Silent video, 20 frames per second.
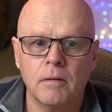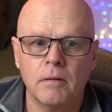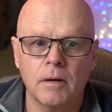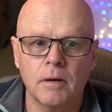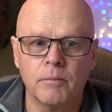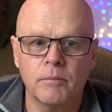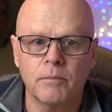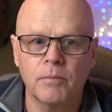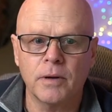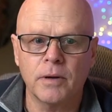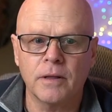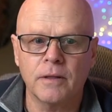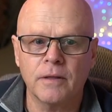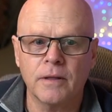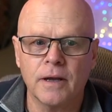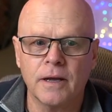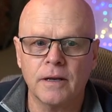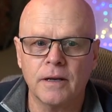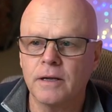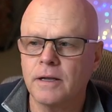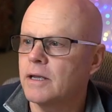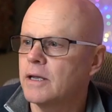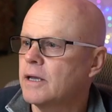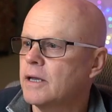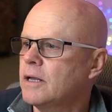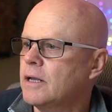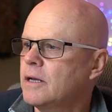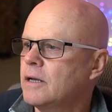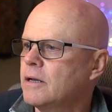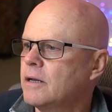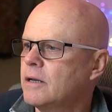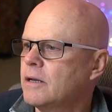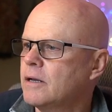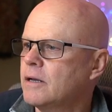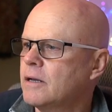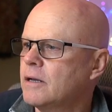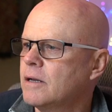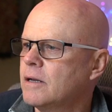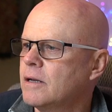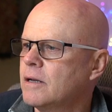And bring that
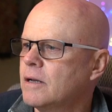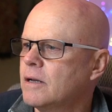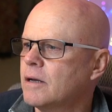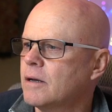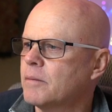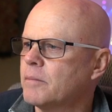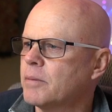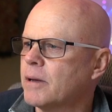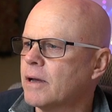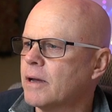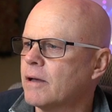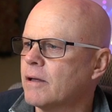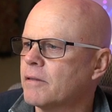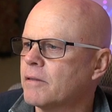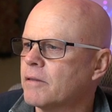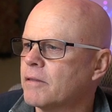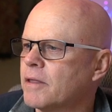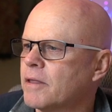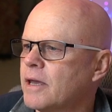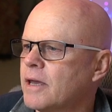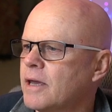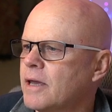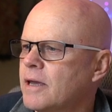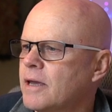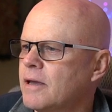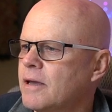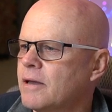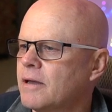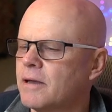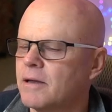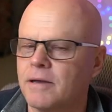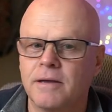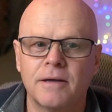in about there.